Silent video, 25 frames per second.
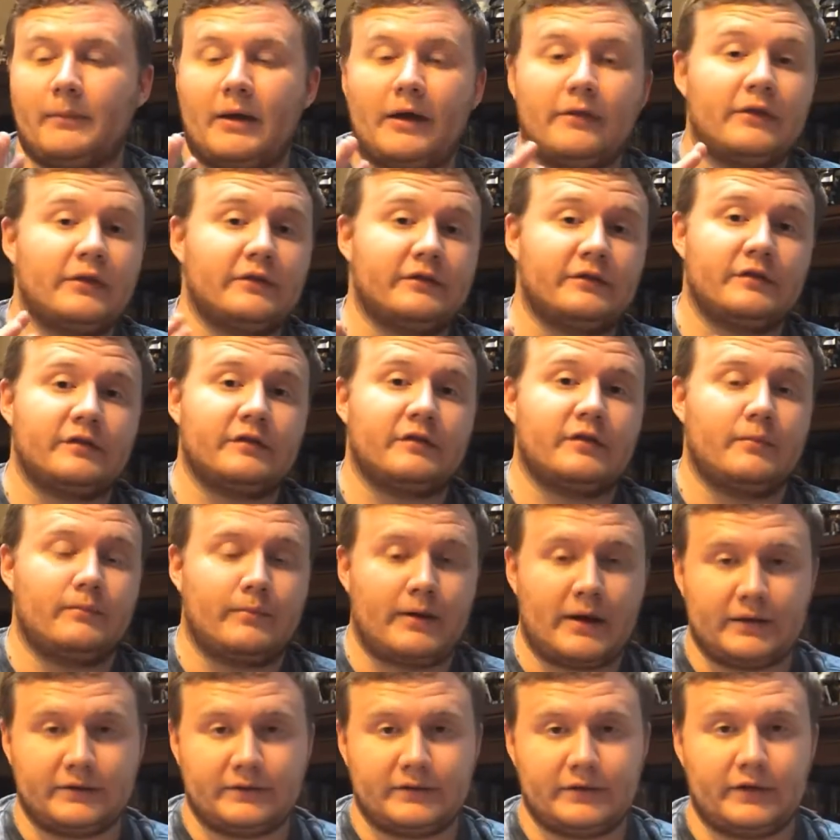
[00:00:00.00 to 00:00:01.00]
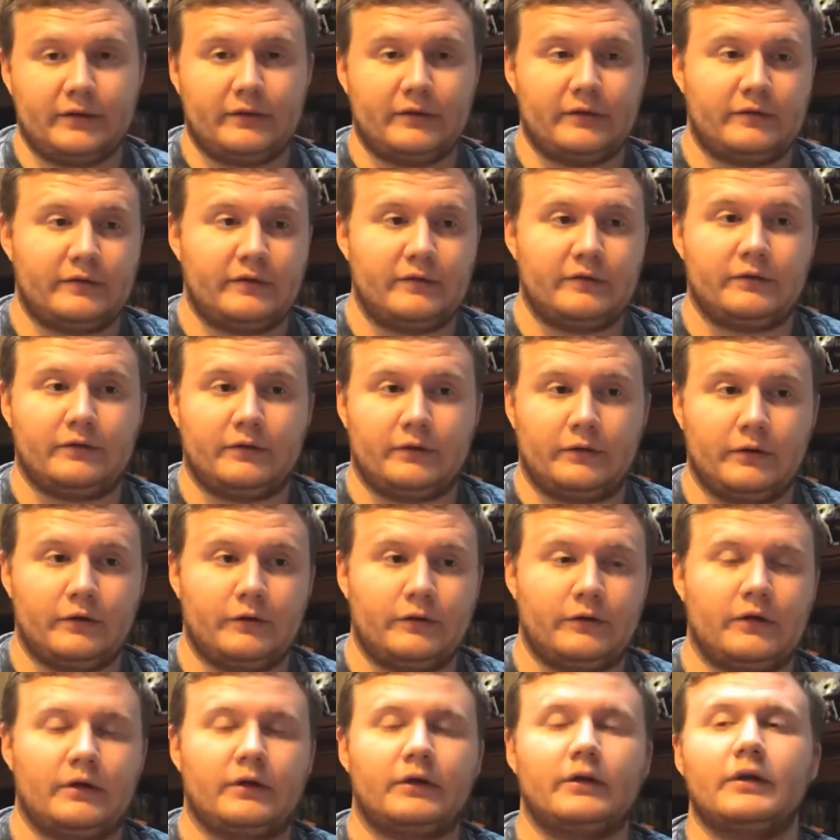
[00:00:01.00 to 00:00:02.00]
and this isn't a bad thing, this isn't a good
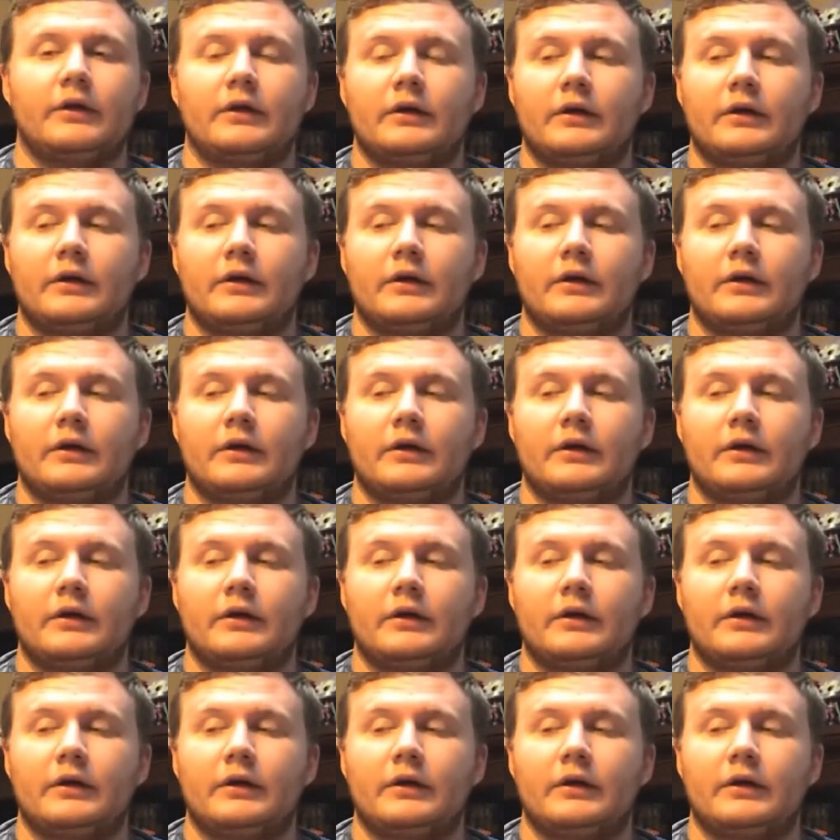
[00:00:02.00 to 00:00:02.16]
thing.